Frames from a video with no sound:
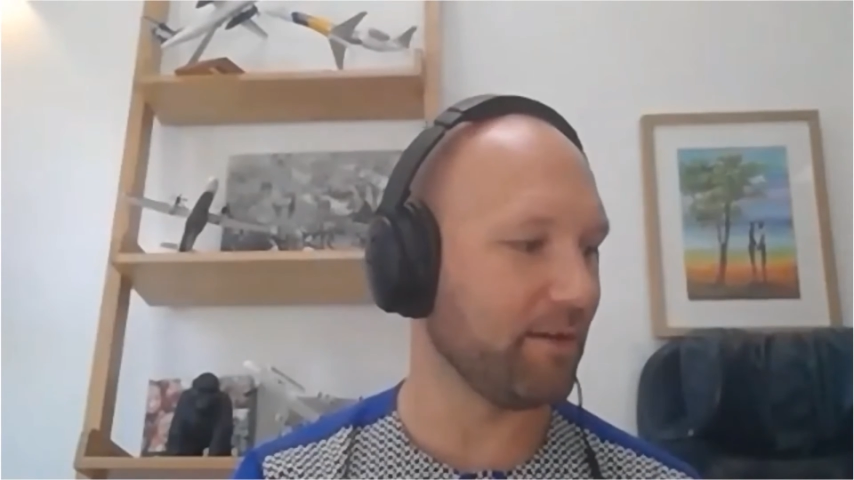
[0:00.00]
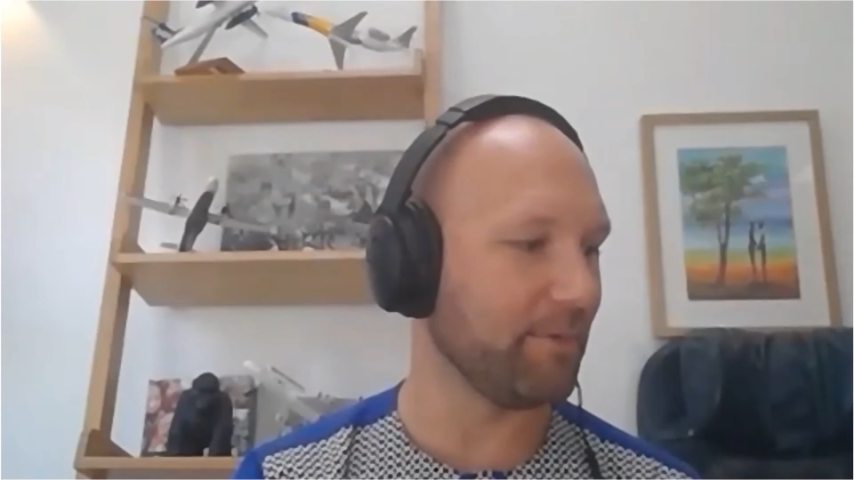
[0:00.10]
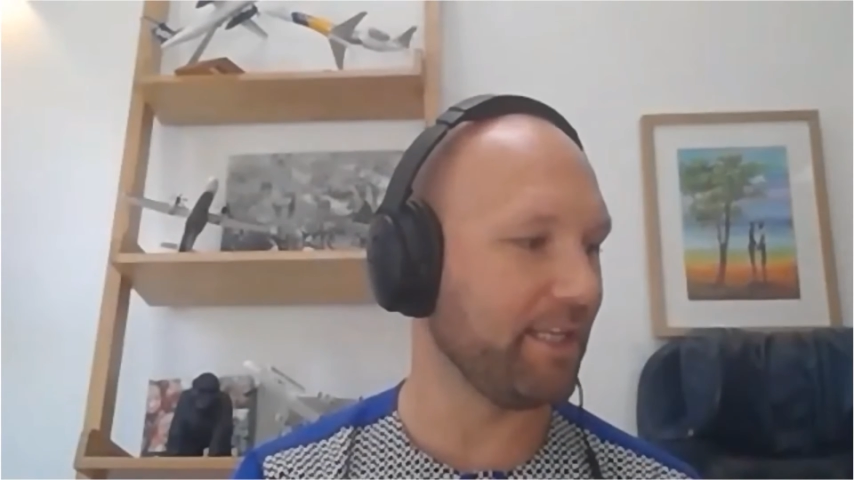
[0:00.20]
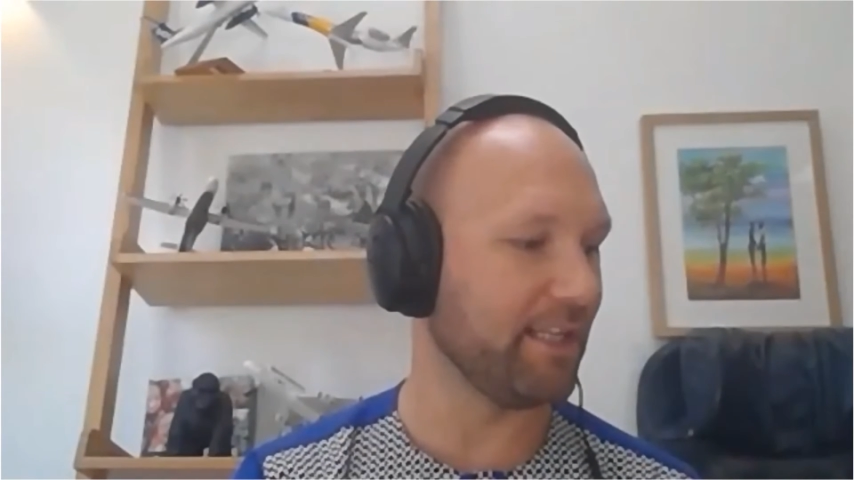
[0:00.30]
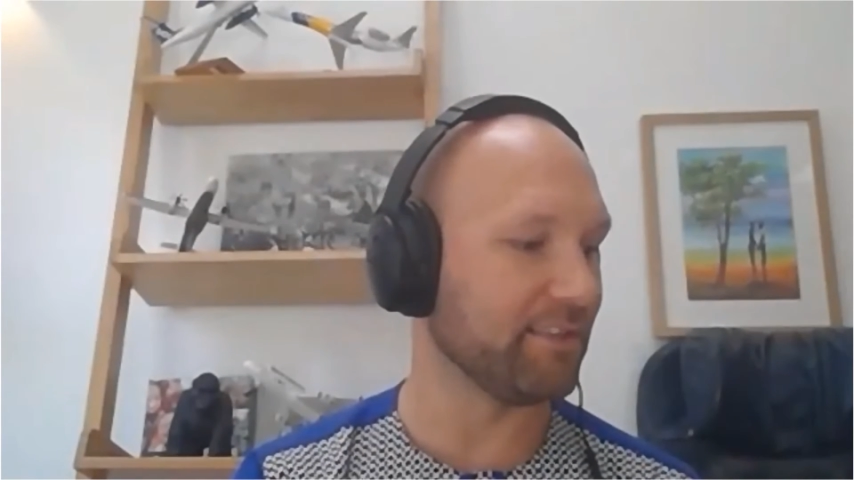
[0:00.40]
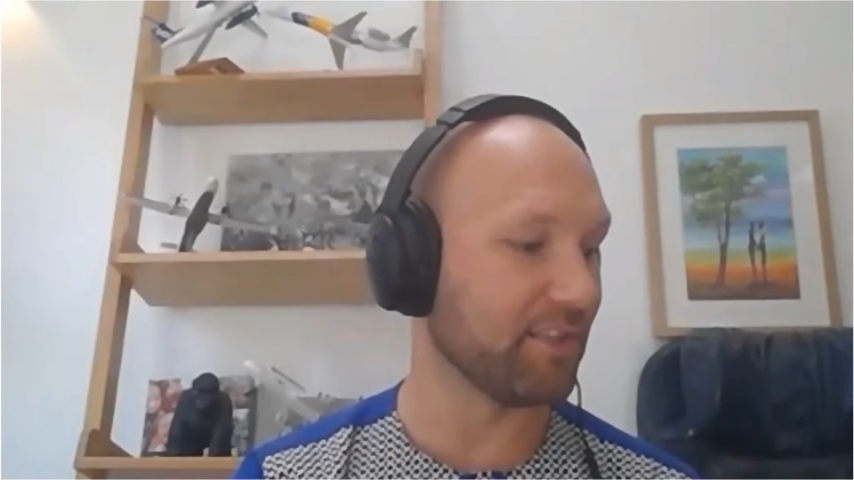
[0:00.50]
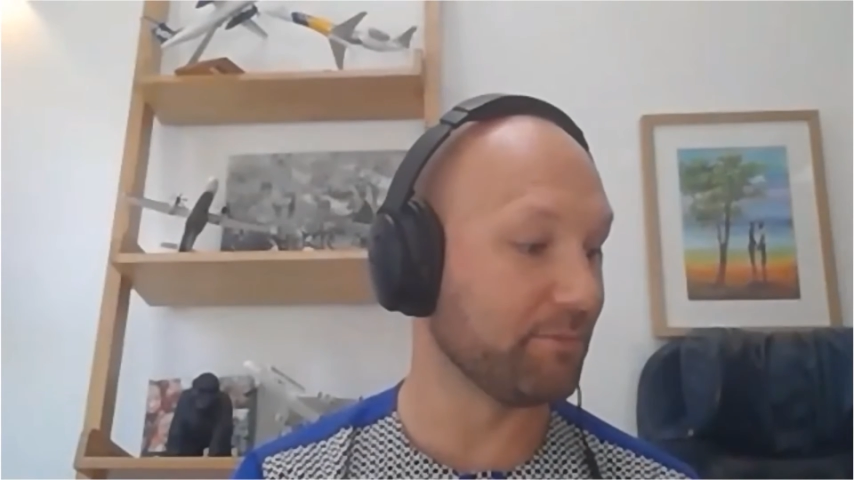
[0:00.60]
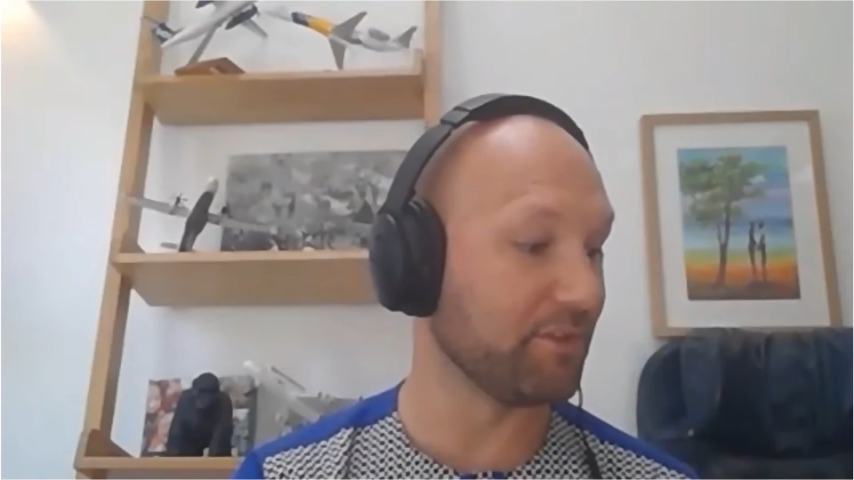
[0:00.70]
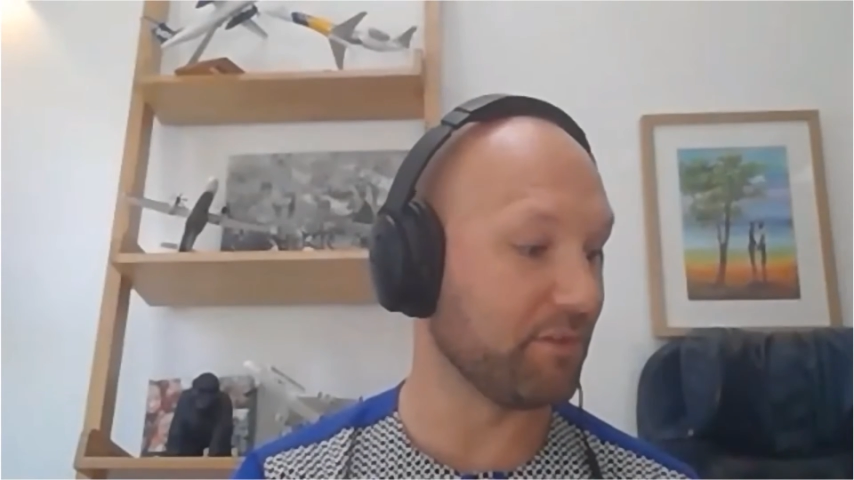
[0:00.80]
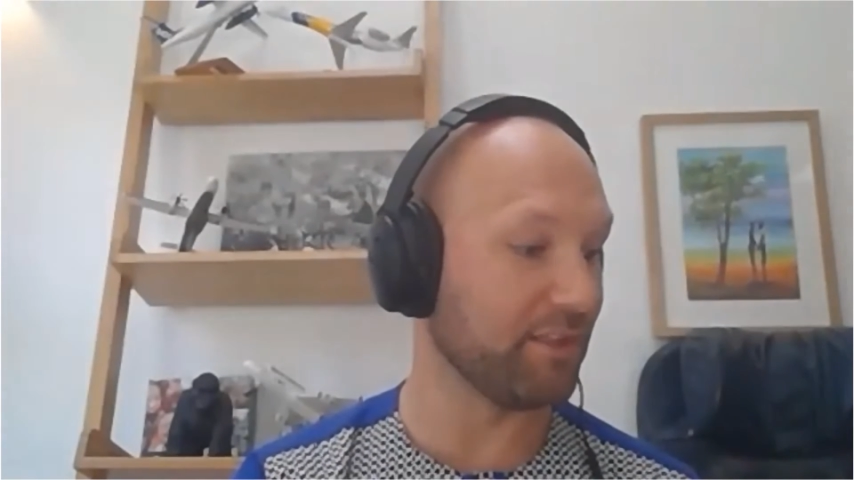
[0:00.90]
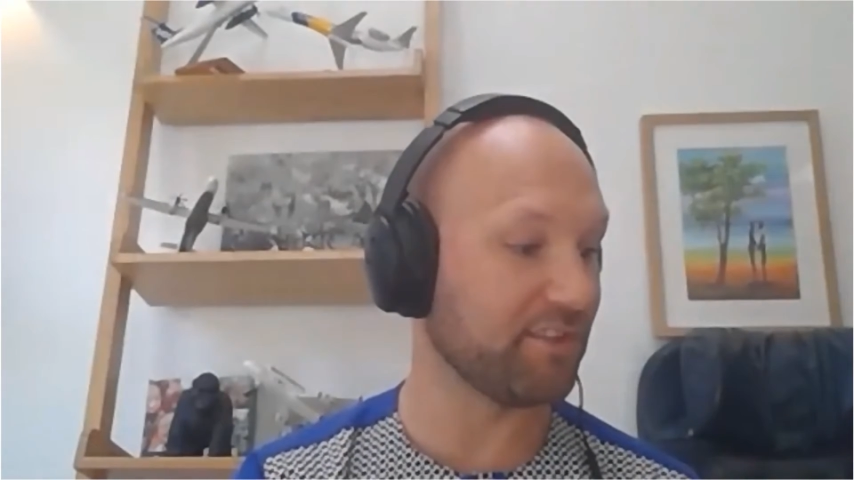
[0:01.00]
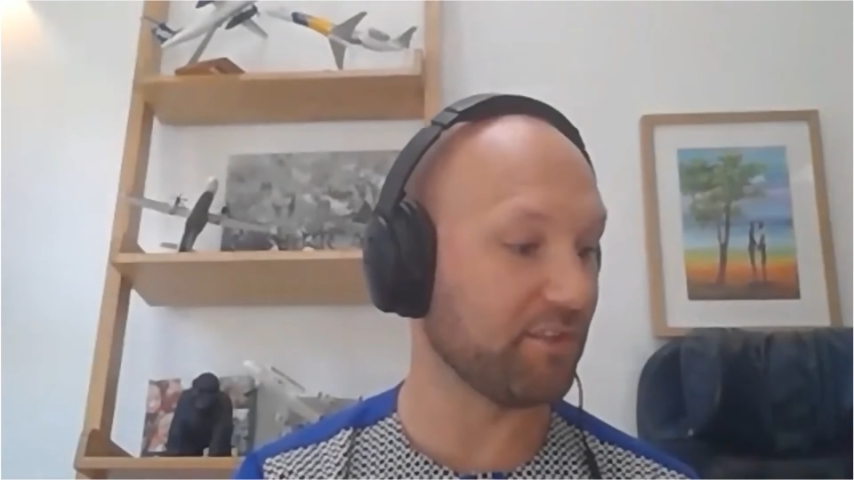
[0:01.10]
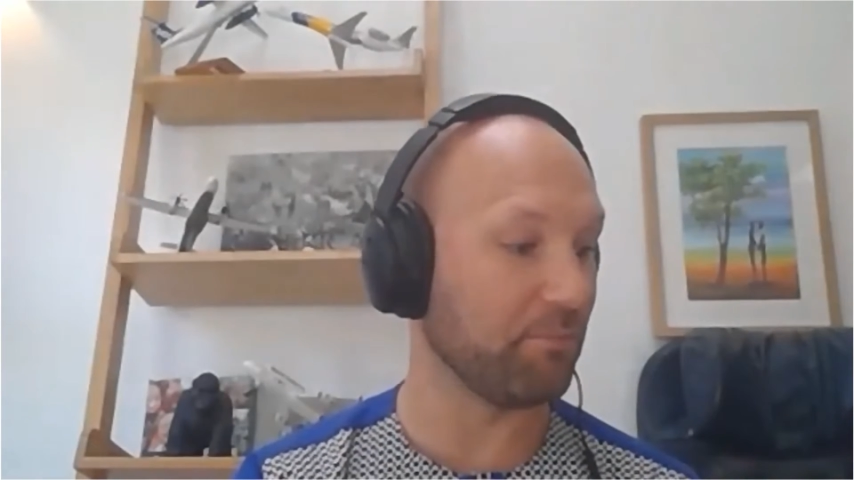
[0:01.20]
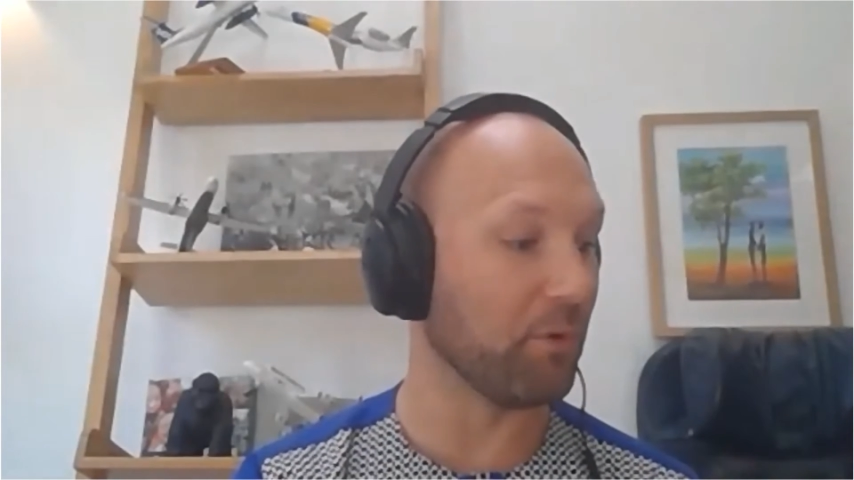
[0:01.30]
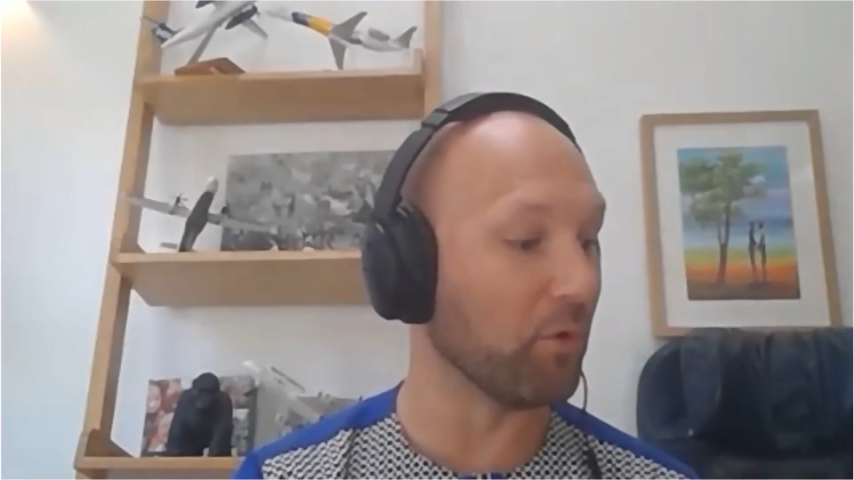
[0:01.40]
I mean, in terms of the
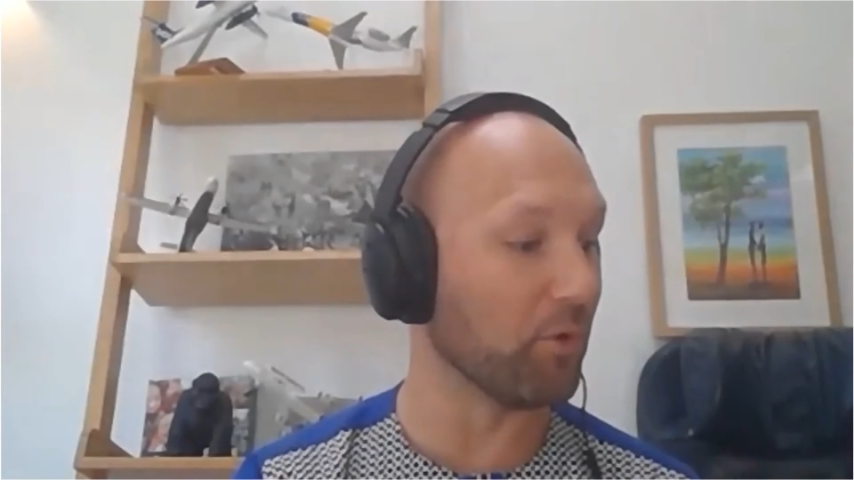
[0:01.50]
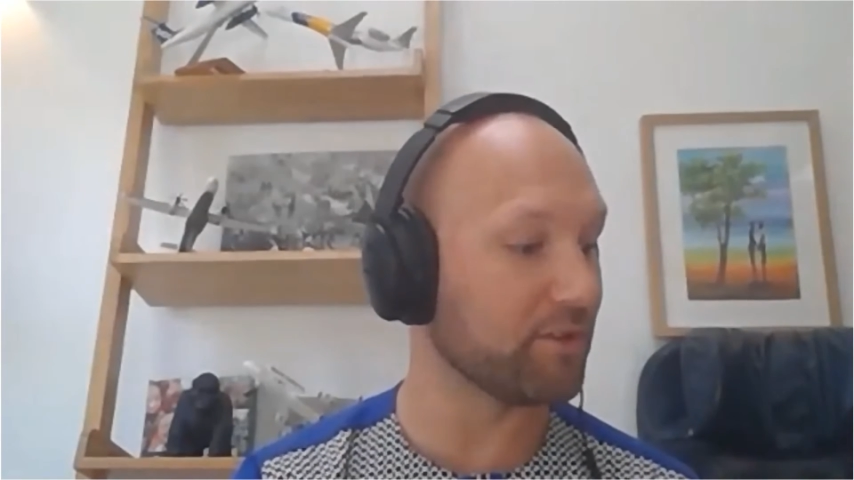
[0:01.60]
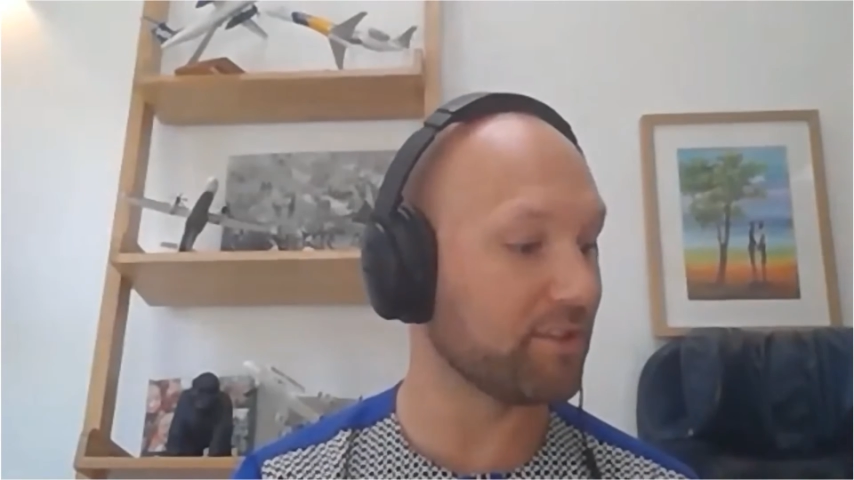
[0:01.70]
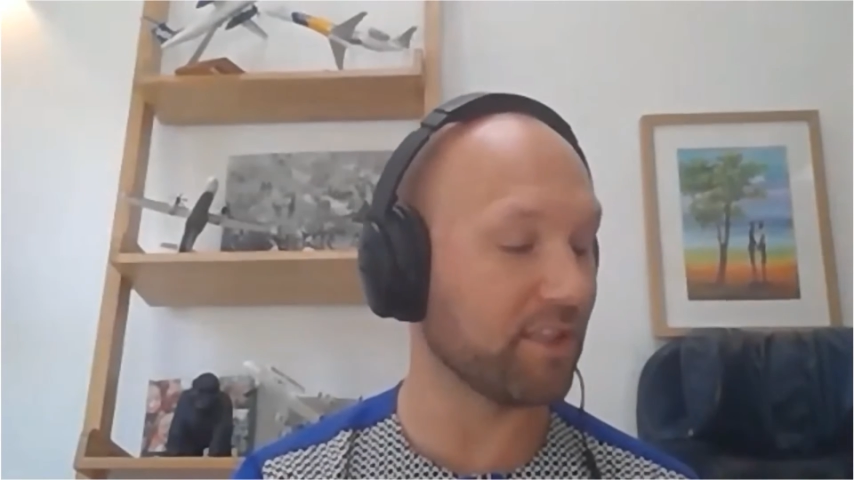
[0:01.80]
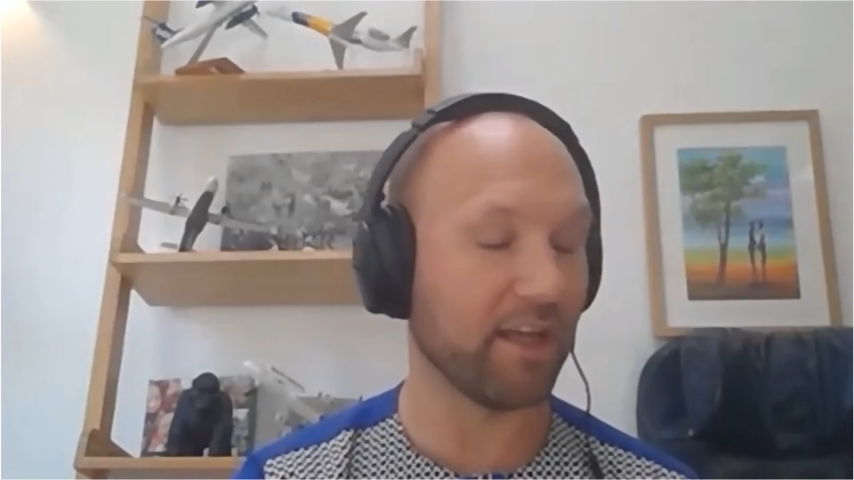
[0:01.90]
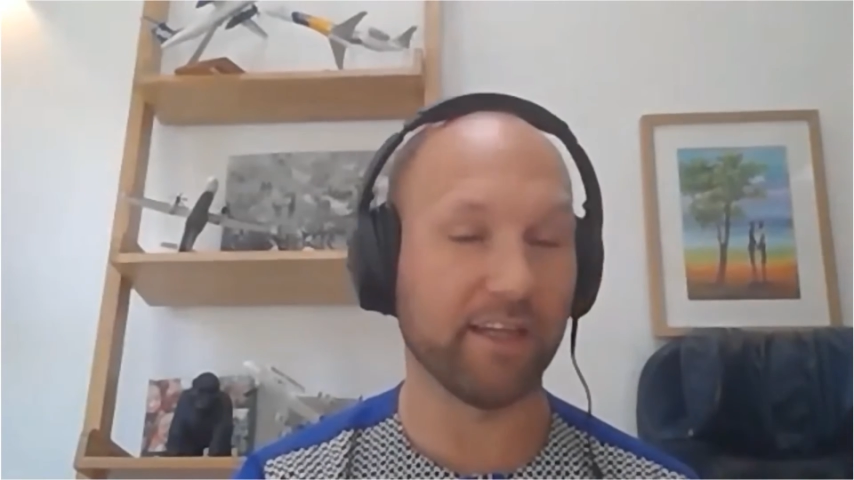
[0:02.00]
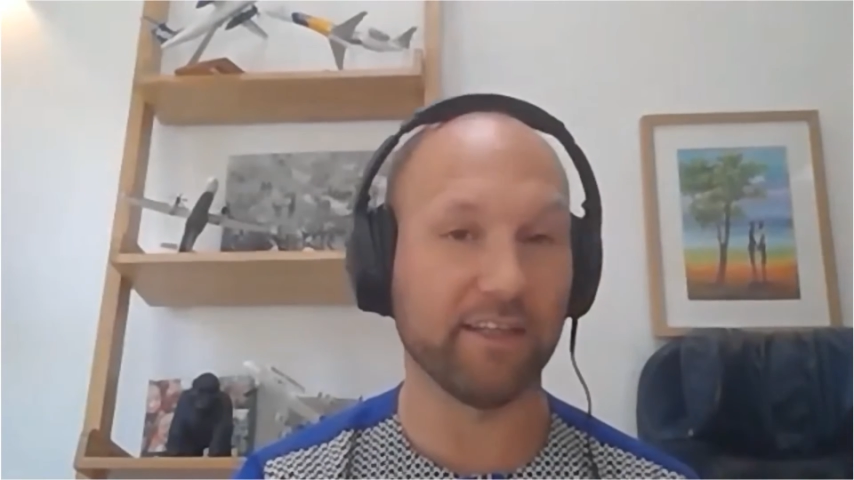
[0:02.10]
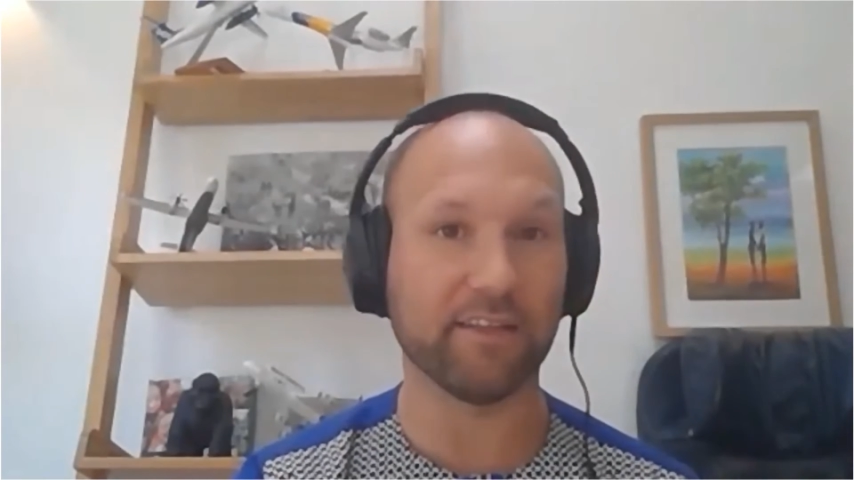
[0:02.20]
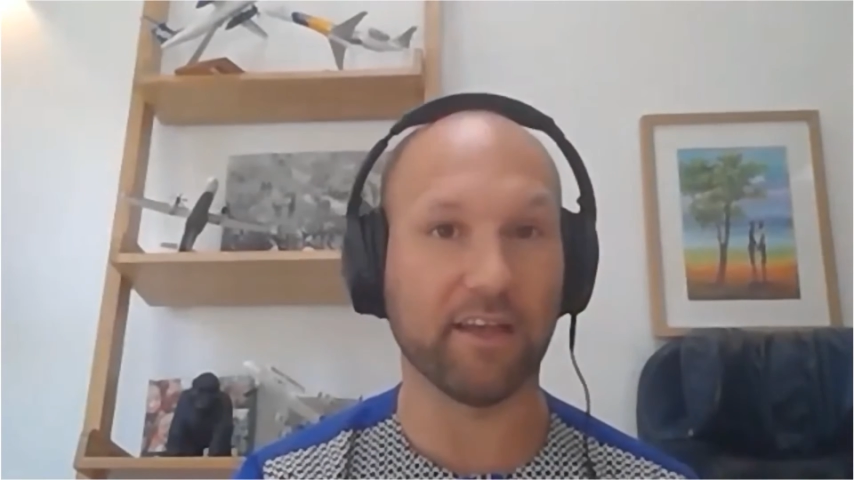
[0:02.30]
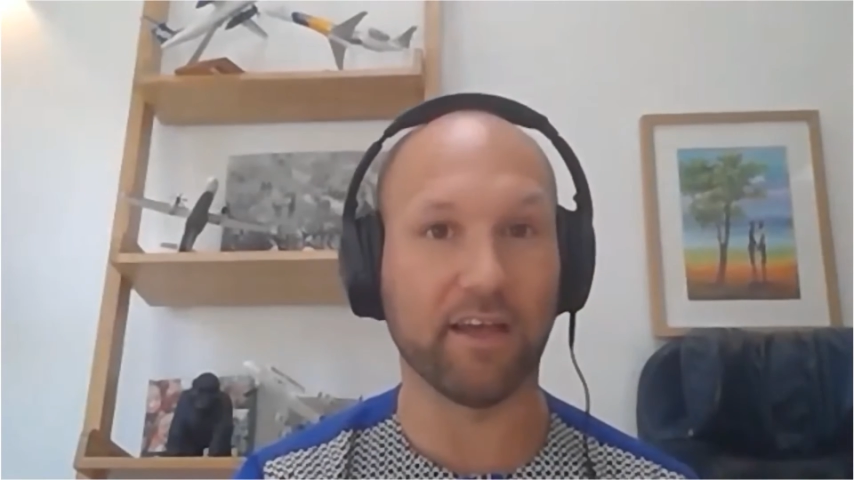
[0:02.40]
support side,